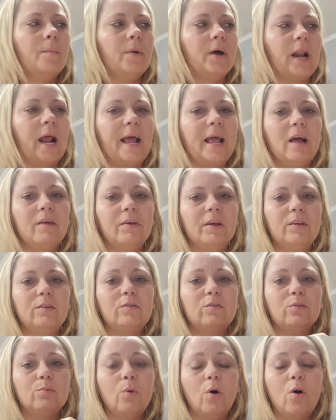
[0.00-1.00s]
but I have a
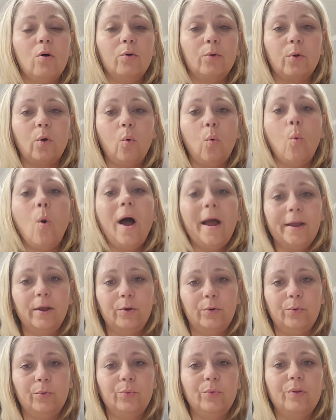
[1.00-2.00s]
smaller,
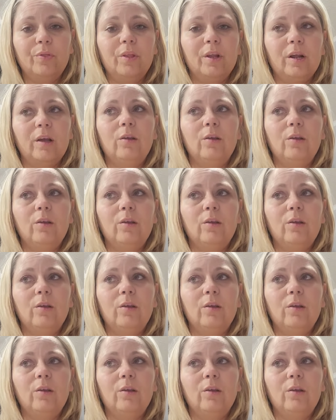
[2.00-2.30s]
quieter one